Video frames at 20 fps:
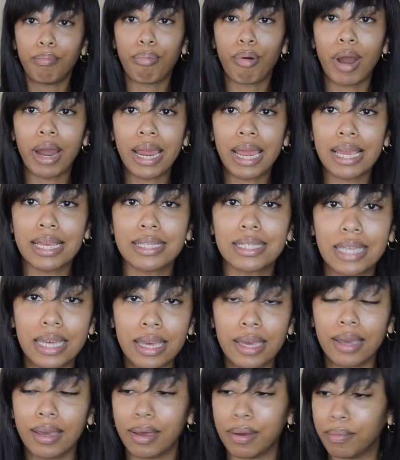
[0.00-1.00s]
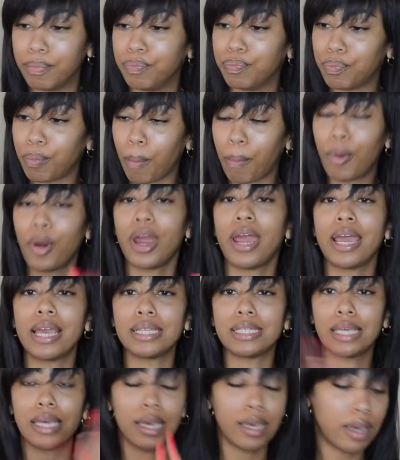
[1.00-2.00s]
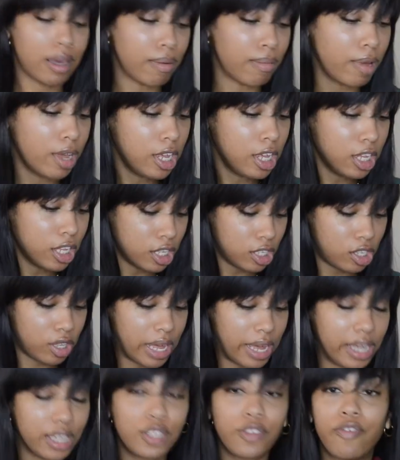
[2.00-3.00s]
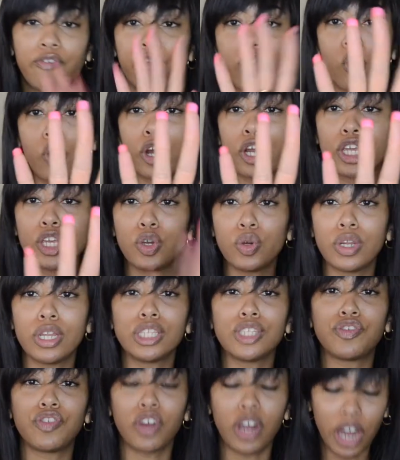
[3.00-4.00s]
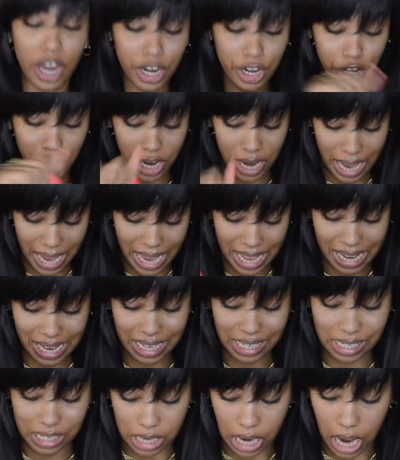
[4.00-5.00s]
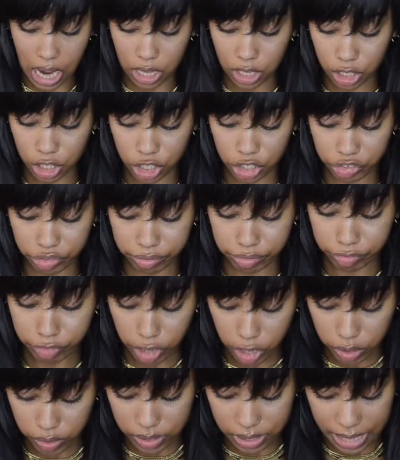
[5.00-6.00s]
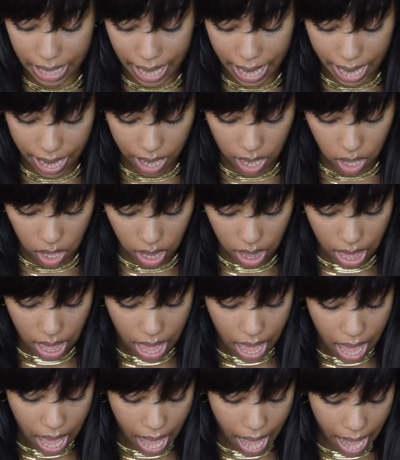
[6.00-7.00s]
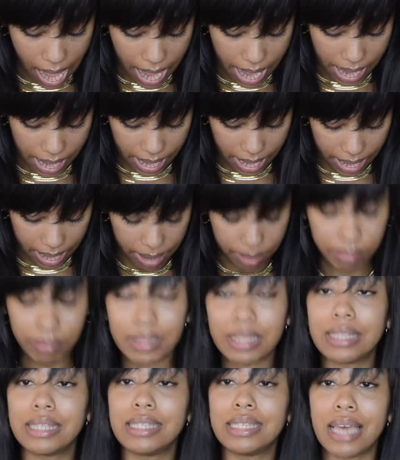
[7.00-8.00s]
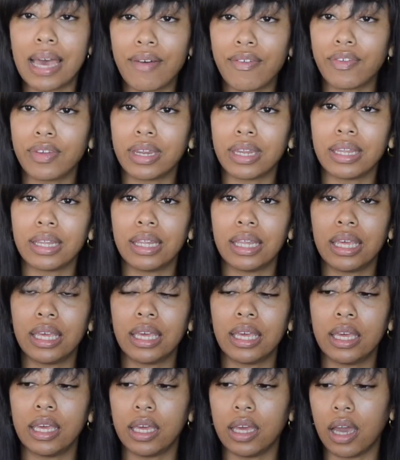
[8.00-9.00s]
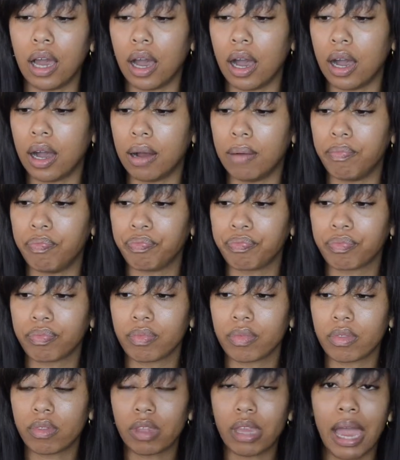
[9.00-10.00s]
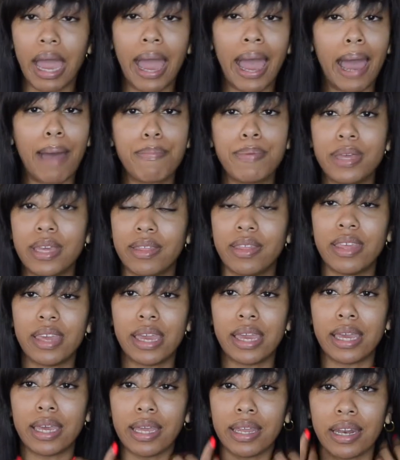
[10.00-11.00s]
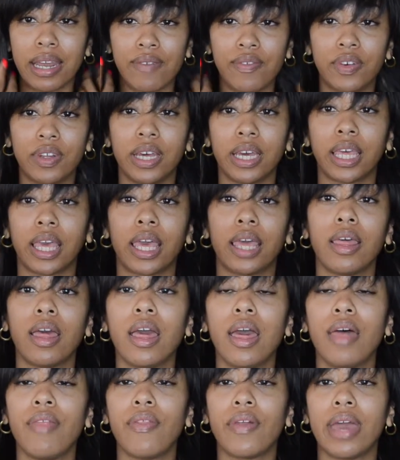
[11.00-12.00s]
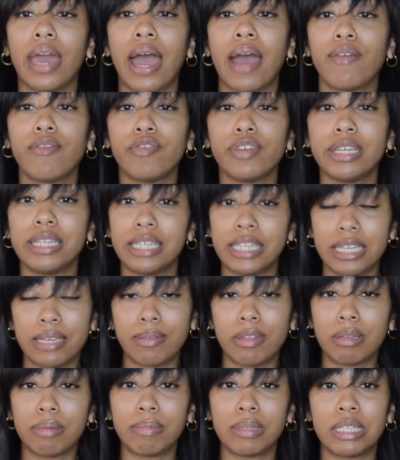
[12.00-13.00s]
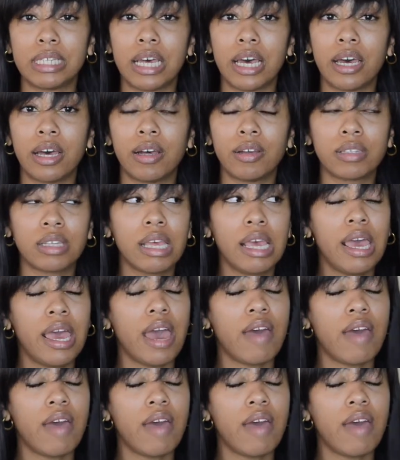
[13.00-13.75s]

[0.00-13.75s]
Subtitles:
Praise him. So that is 4 units for under $80 from Rosegal. I am definitely happy in the end. I feel like they have redeemed themselves.